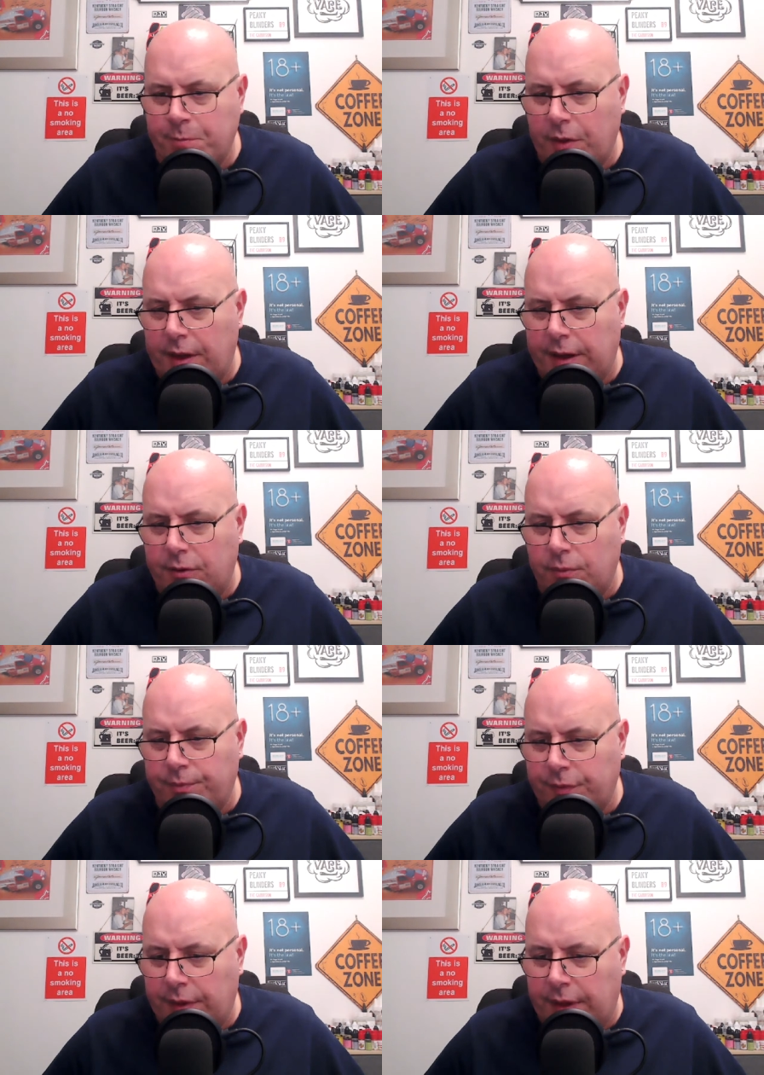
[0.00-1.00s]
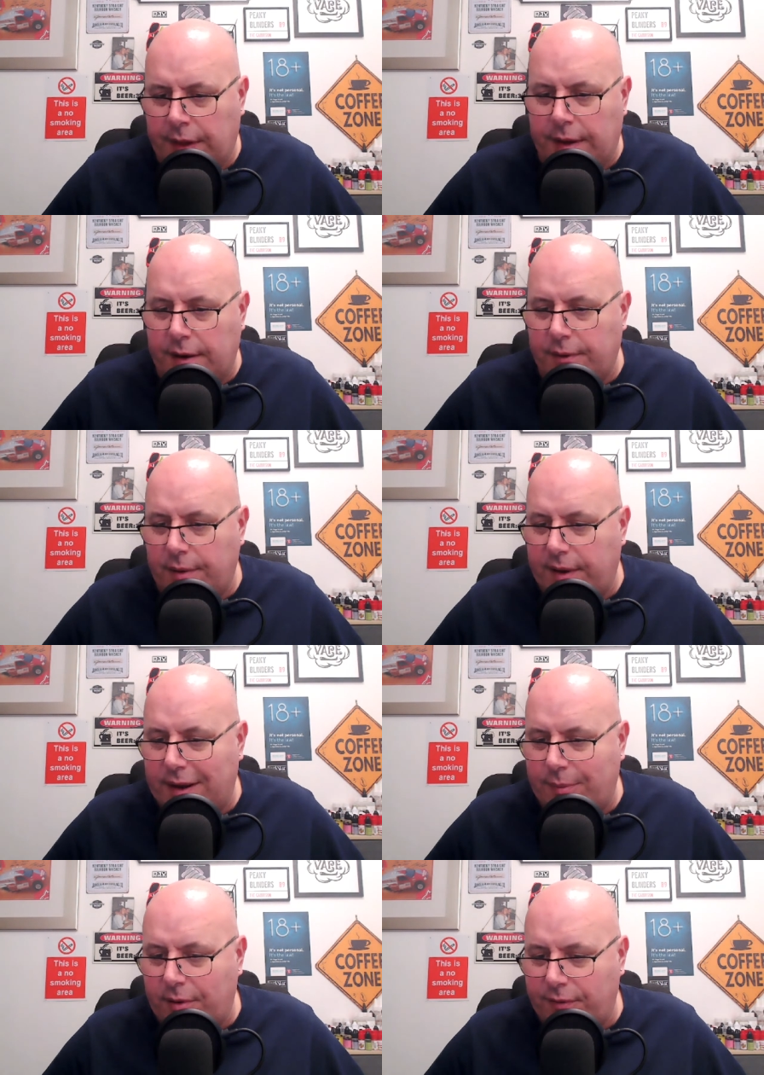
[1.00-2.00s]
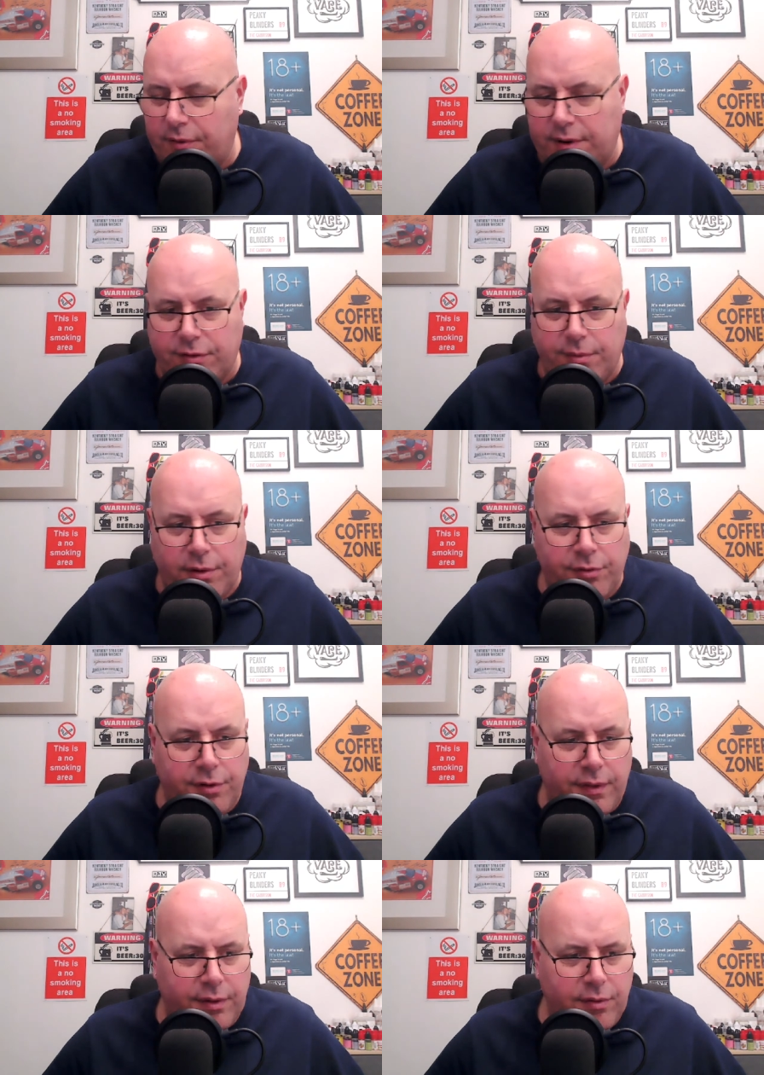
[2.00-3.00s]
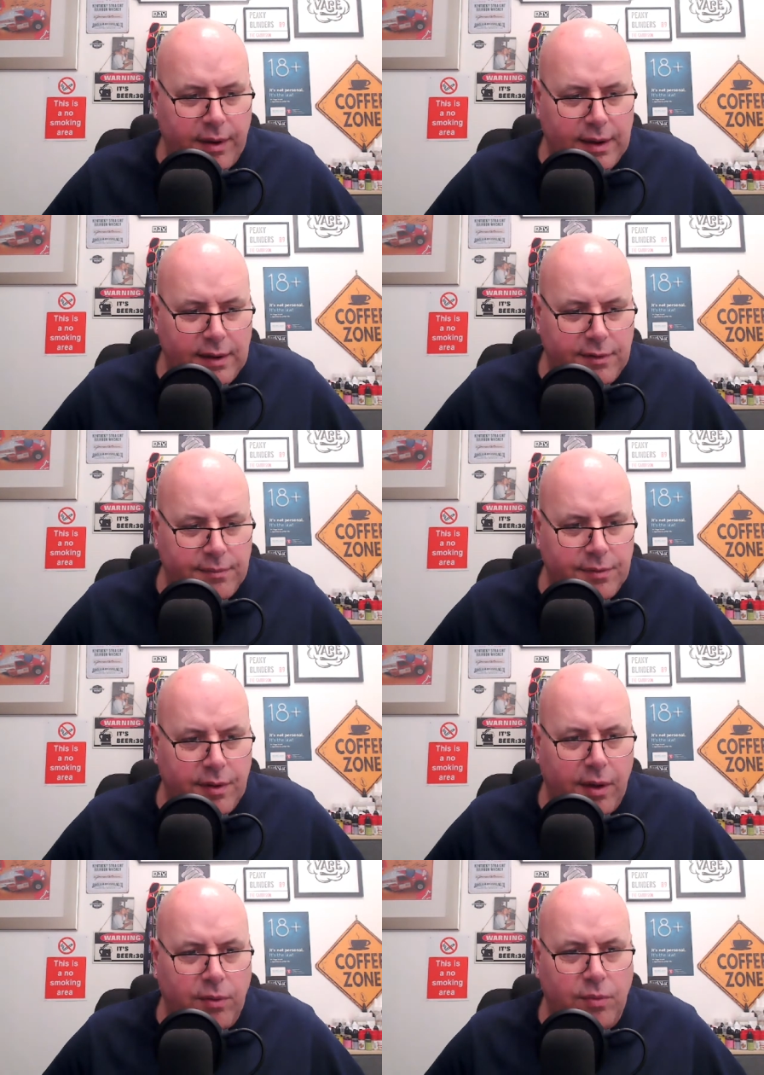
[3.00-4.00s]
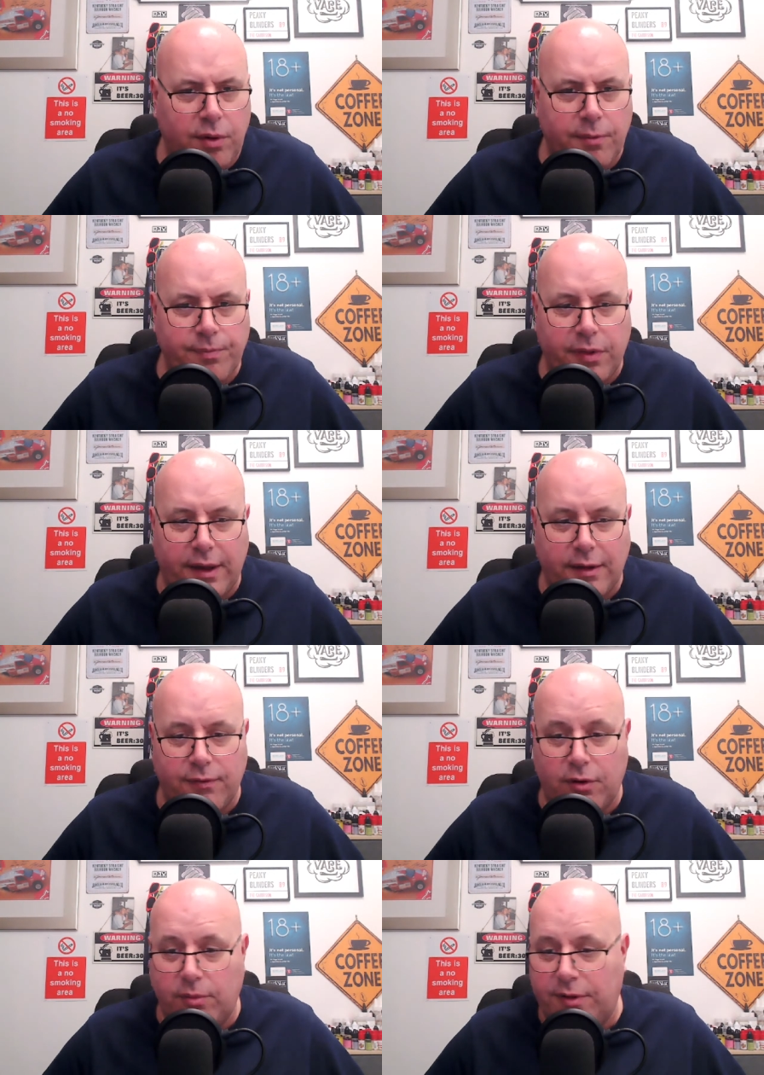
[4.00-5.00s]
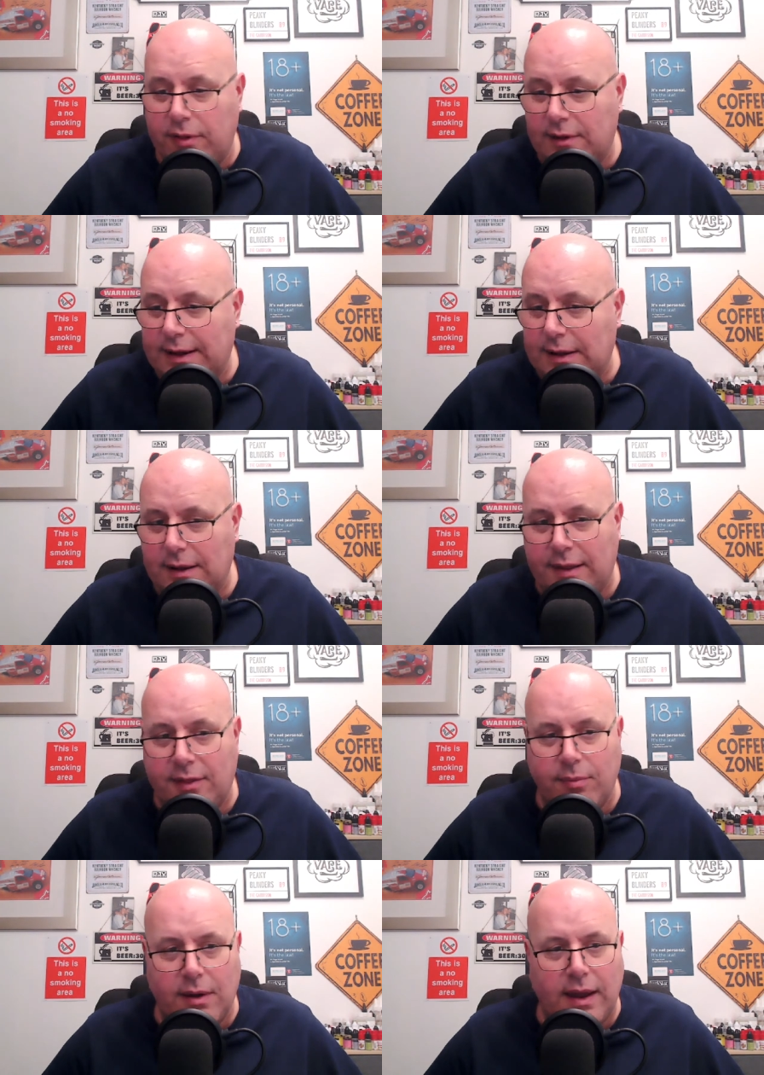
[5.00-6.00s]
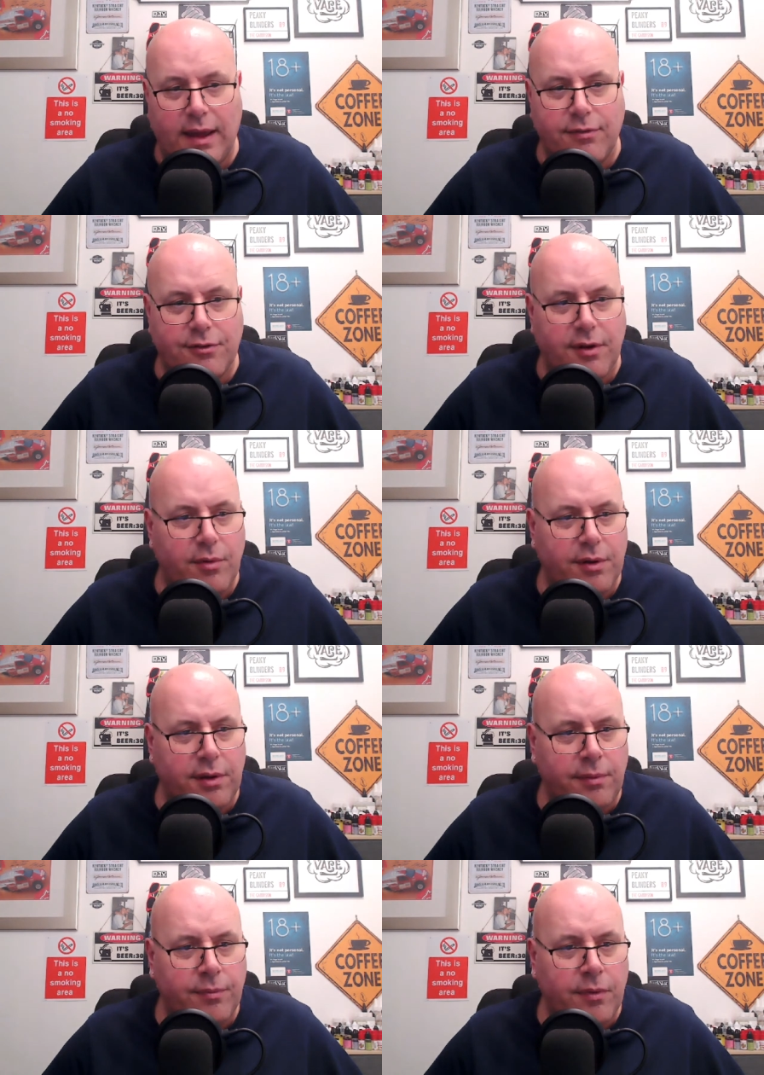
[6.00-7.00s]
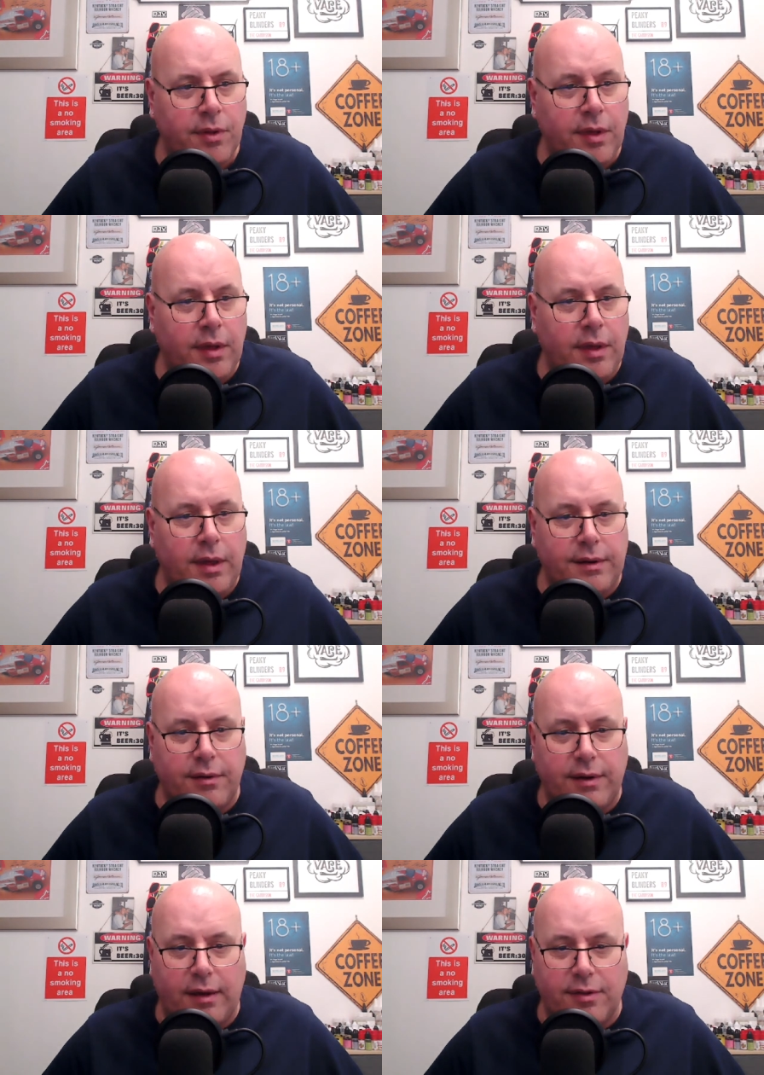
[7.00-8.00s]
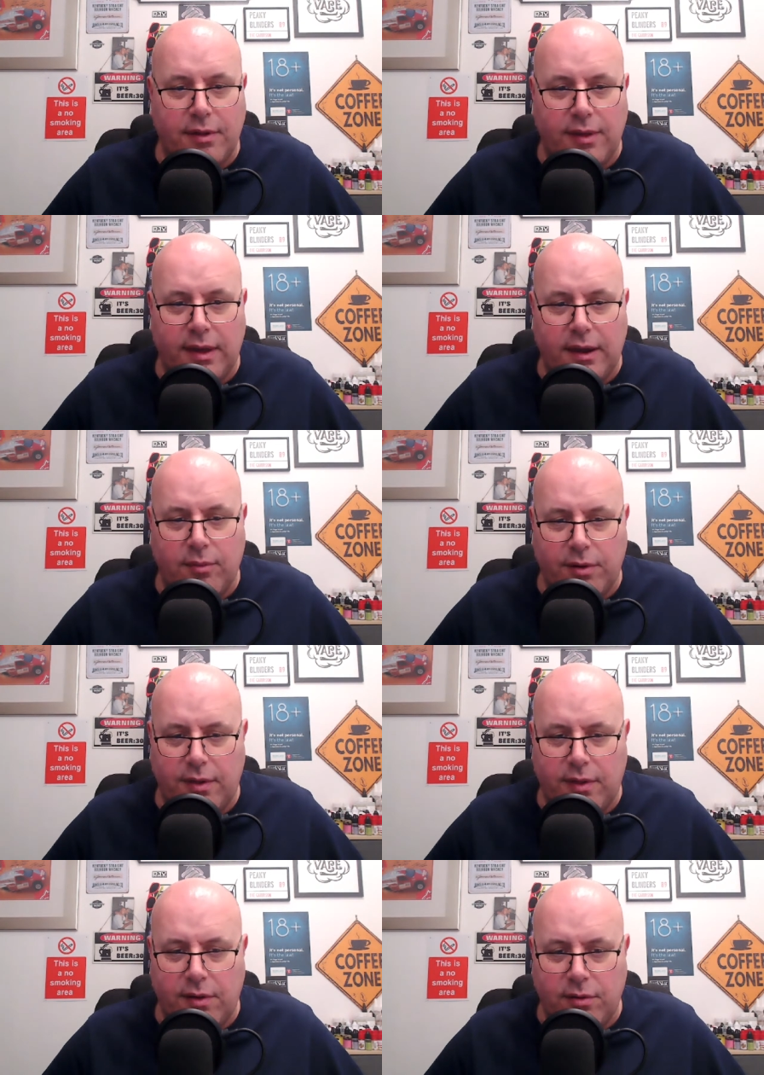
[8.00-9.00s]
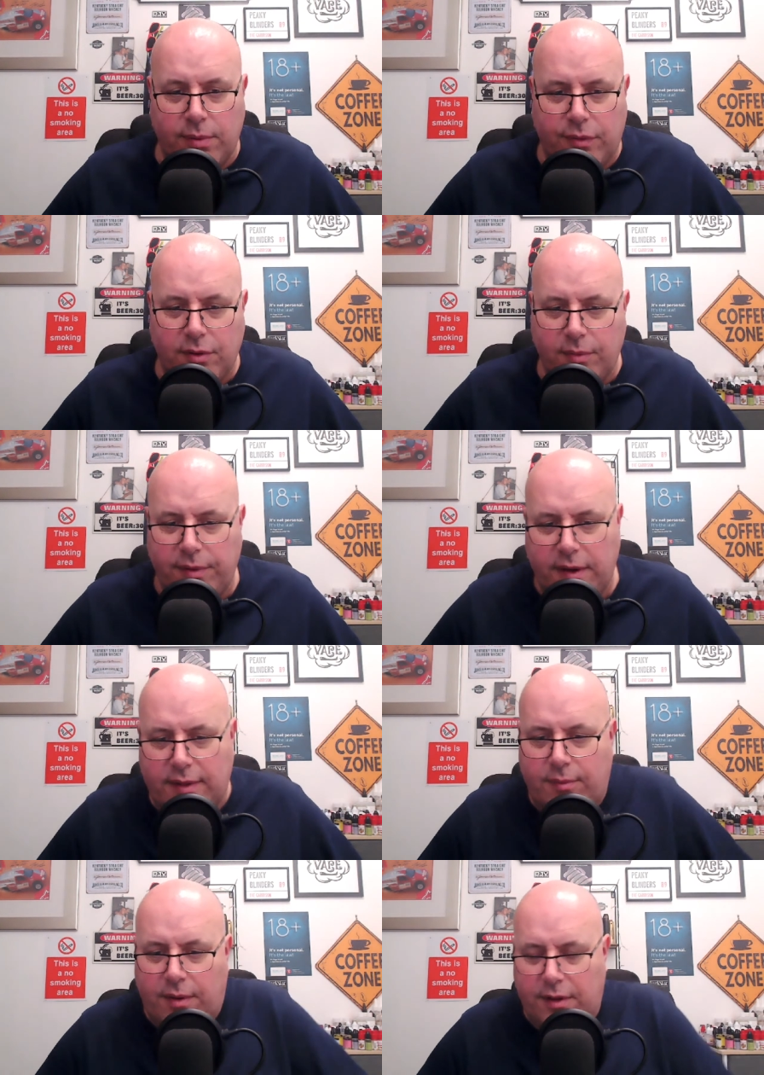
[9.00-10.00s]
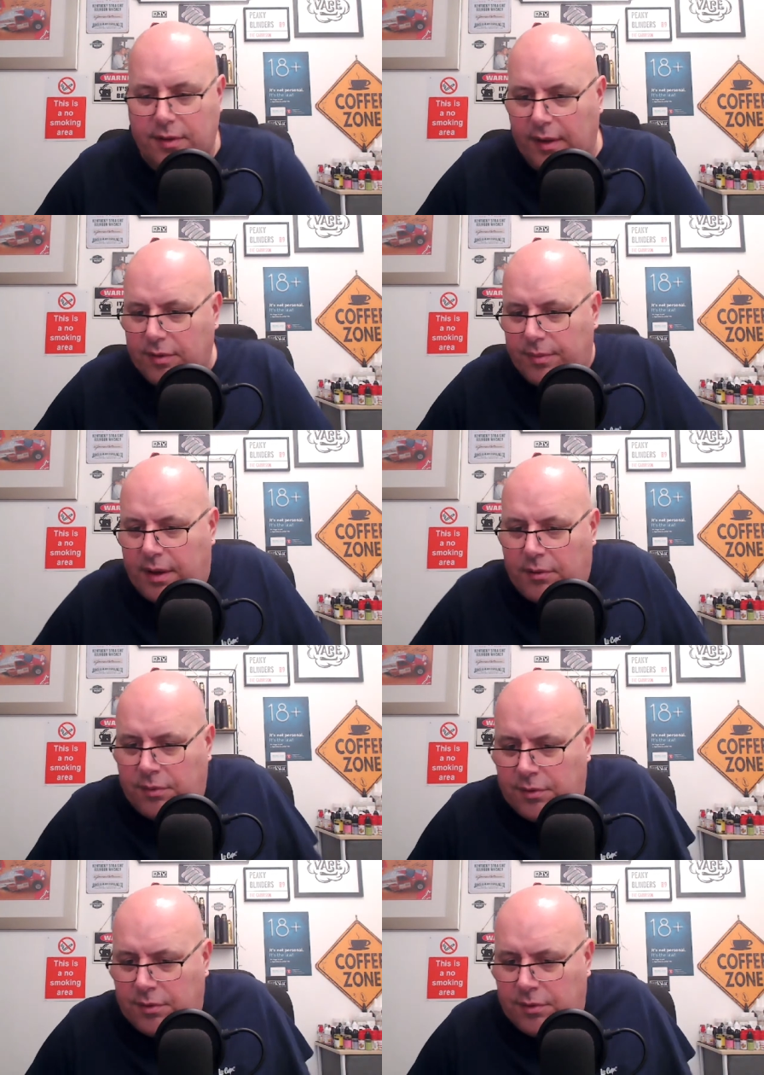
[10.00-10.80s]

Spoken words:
income. Anyway, I better nip off, go and have some lunch, and then go make a living. So thanks for coming to this little intimate live stream on here. Didn't actually think anybody would turn up. I thought I'd be here 10 minutes sat on my own,